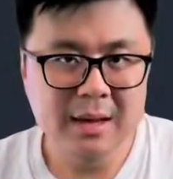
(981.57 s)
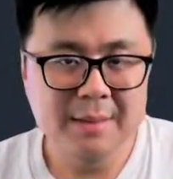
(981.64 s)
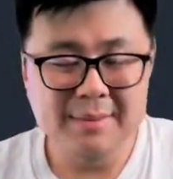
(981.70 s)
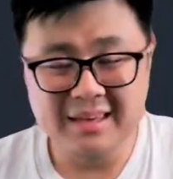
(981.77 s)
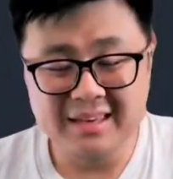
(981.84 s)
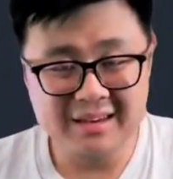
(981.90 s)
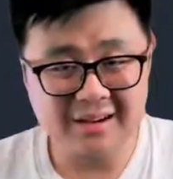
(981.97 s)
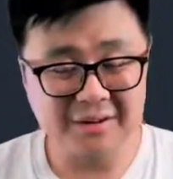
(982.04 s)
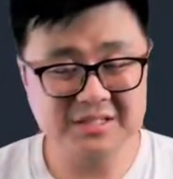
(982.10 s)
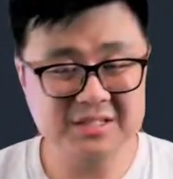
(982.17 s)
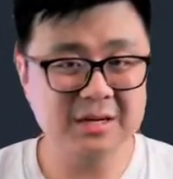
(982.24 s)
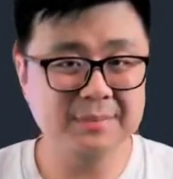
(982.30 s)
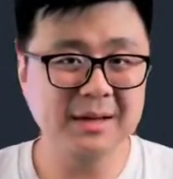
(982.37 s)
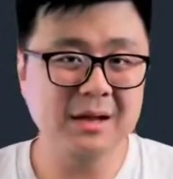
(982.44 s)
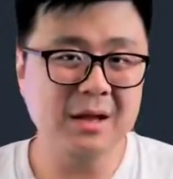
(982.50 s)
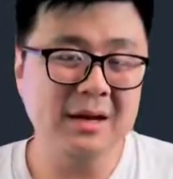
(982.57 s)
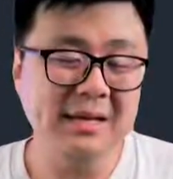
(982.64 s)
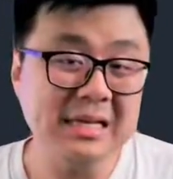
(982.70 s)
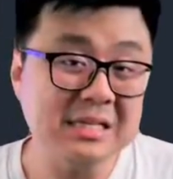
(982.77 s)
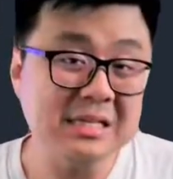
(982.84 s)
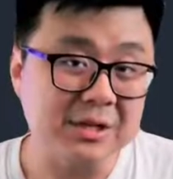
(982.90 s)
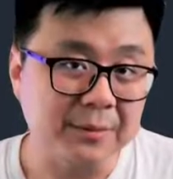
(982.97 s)
But here it's going to be a lot
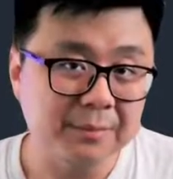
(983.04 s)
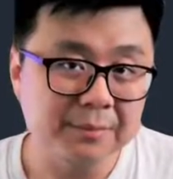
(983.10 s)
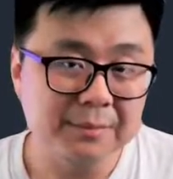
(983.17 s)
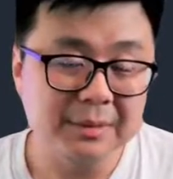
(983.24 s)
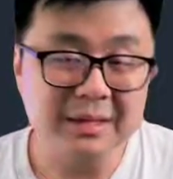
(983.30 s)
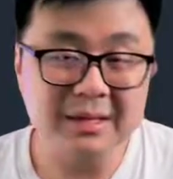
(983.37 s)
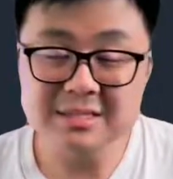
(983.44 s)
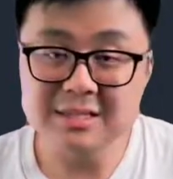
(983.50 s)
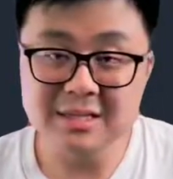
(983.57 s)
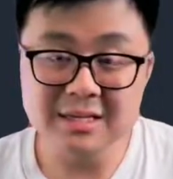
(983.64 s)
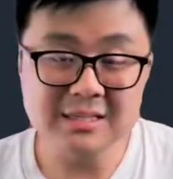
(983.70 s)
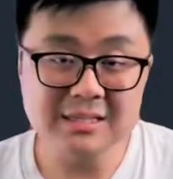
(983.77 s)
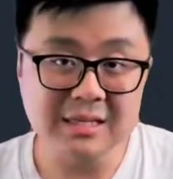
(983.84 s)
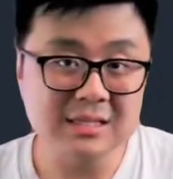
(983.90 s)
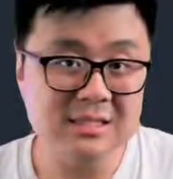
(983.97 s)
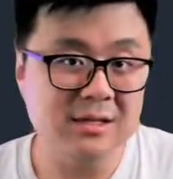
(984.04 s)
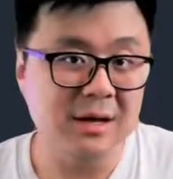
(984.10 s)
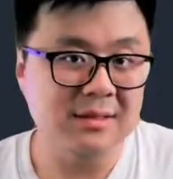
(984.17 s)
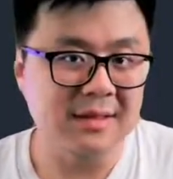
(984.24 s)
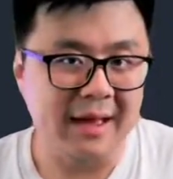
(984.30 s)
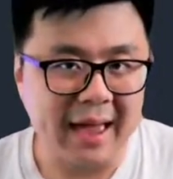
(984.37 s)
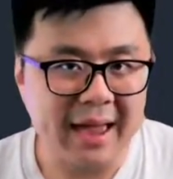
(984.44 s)
easier because this is
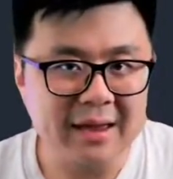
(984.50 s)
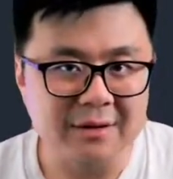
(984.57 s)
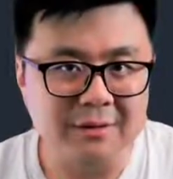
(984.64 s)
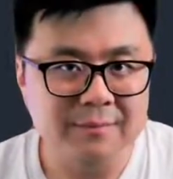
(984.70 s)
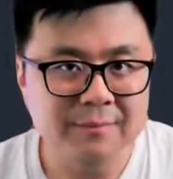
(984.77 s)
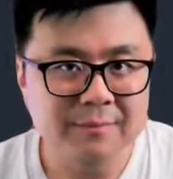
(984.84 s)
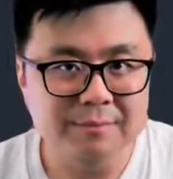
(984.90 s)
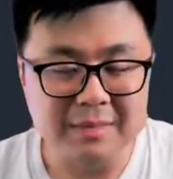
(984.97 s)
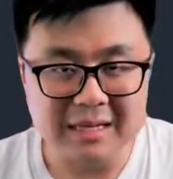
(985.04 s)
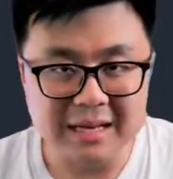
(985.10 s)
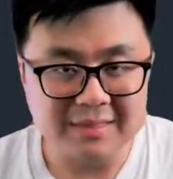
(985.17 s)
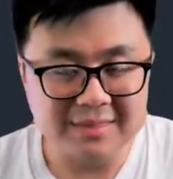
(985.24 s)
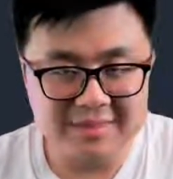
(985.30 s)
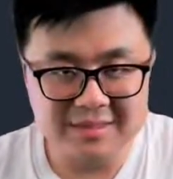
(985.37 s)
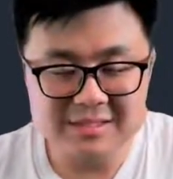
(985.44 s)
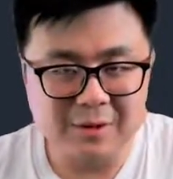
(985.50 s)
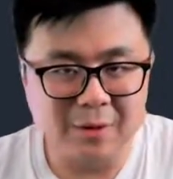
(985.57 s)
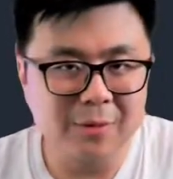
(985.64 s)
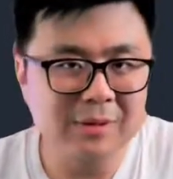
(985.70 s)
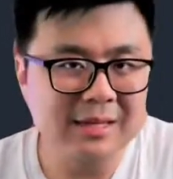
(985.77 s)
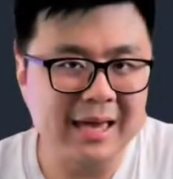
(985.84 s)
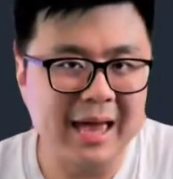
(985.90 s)
not diagonal, meaning this
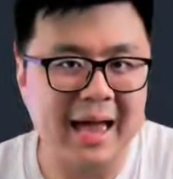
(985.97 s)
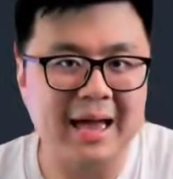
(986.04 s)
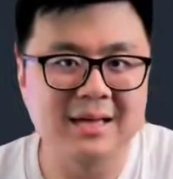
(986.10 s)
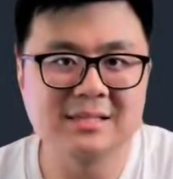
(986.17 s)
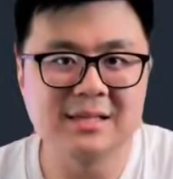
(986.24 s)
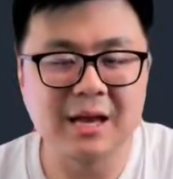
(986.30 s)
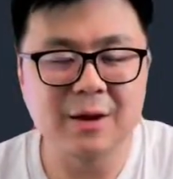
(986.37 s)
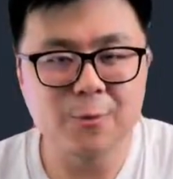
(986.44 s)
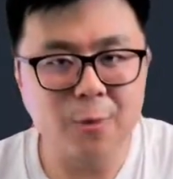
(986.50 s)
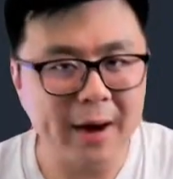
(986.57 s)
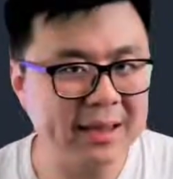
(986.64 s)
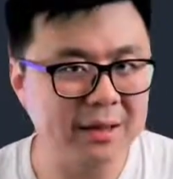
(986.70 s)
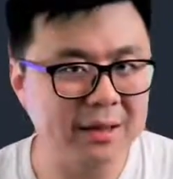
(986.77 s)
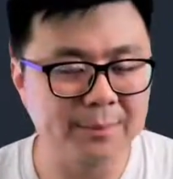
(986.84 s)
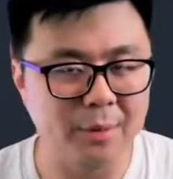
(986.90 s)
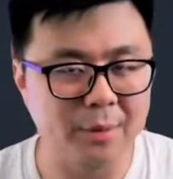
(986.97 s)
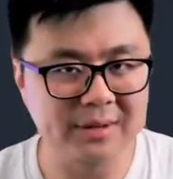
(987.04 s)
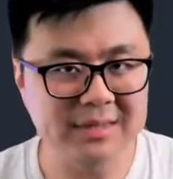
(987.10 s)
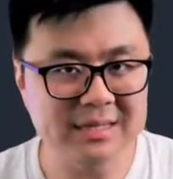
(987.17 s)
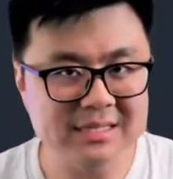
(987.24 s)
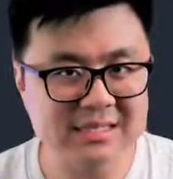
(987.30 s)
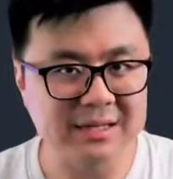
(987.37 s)
only has a y
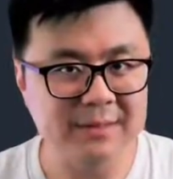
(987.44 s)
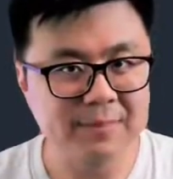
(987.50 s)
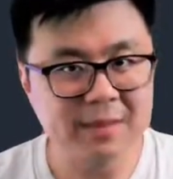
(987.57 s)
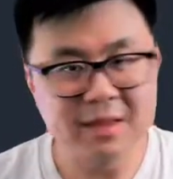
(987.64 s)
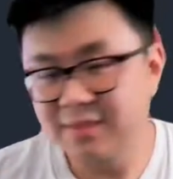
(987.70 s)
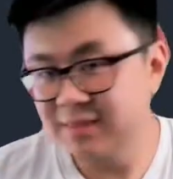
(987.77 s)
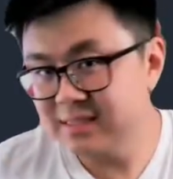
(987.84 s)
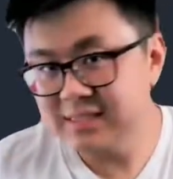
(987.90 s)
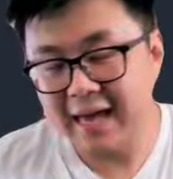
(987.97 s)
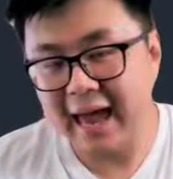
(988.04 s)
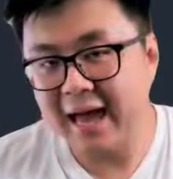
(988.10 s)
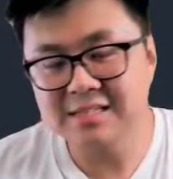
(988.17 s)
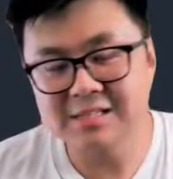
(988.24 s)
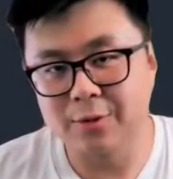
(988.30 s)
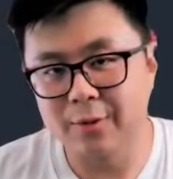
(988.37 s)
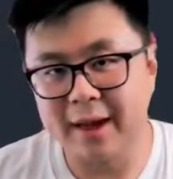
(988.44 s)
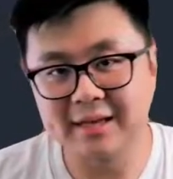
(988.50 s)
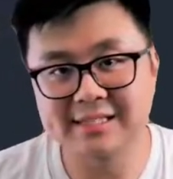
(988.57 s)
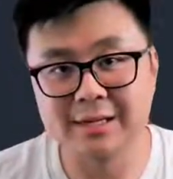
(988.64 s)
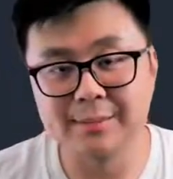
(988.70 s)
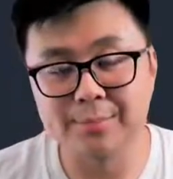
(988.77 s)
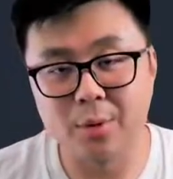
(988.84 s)
component, doesn't it? This has no
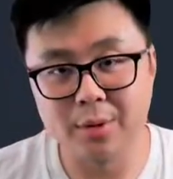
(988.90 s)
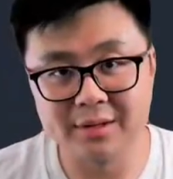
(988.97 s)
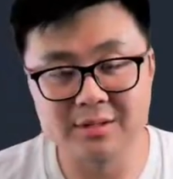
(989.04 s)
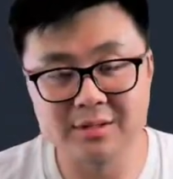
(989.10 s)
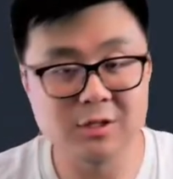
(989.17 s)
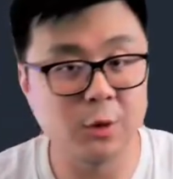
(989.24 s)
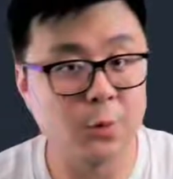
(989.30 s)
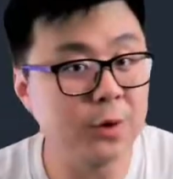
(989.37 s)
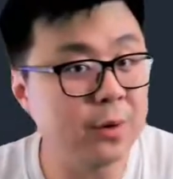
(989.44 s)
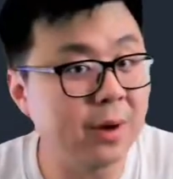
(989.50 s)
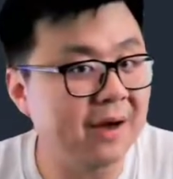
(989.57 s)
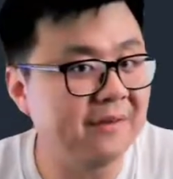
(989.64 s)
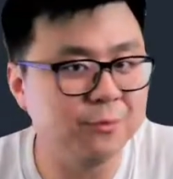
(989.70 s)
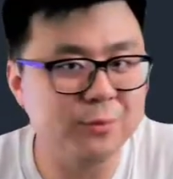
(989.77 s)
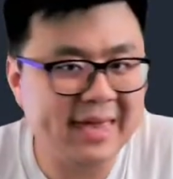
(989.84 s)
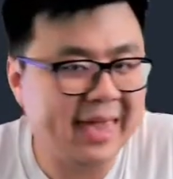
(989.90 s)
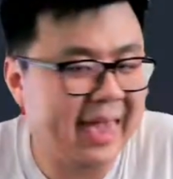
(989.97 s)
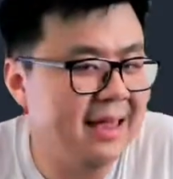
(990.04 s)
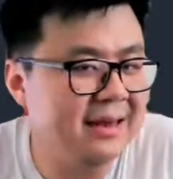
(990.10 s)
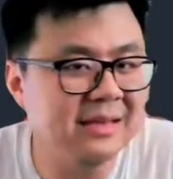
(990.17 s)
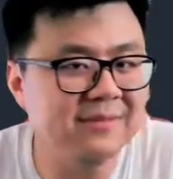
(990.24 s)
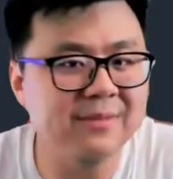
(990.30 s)
x component, so we
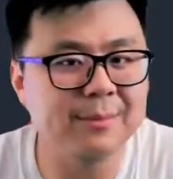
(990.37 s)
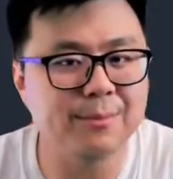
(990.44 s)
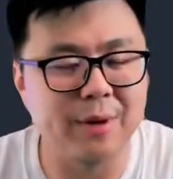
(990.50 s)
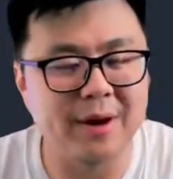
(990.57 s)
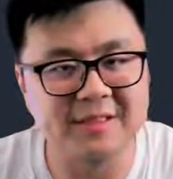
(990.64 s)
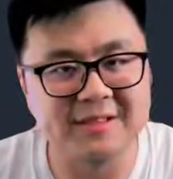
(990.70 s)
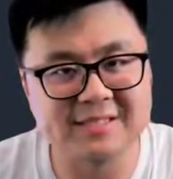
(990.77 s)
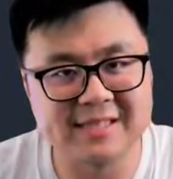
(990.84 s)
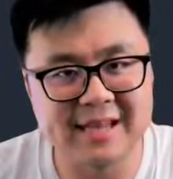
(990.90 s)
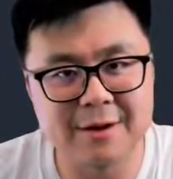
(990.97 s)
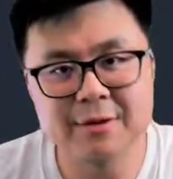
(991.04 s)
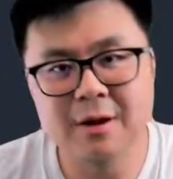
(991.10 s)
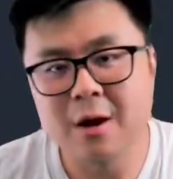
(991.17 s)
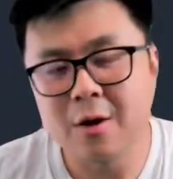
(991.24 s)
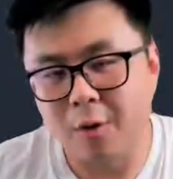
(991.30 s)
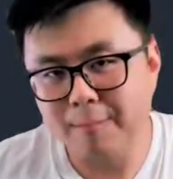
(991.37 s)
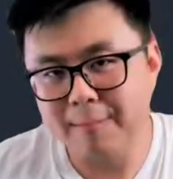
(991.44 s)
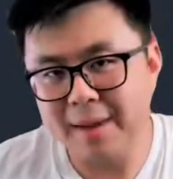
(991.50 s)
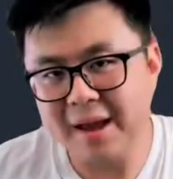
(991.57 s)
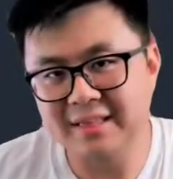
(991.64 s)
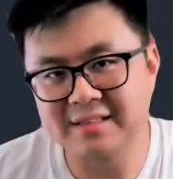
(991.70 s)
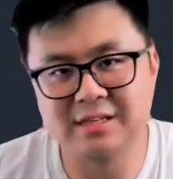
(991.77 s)
can't even break this down or
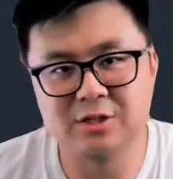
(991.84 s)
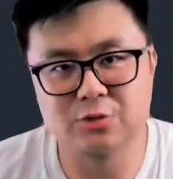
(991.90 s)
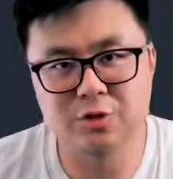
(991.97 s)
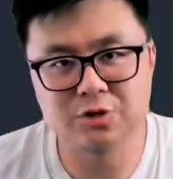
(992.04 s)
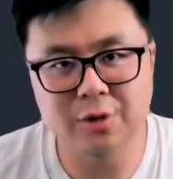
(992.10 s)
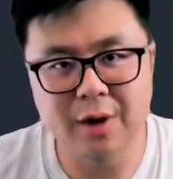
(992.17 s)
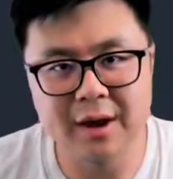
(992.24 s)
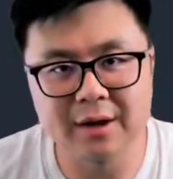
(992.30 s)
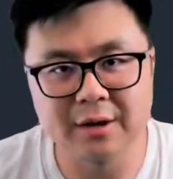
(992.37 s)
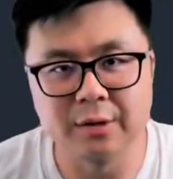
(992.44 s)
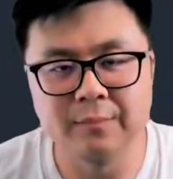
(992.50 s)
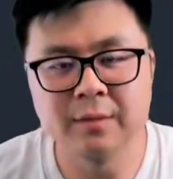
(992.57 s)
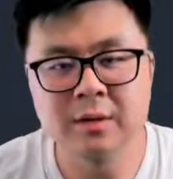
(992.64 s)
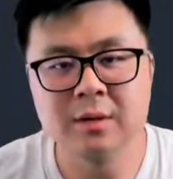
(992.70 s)
make this into a triangle.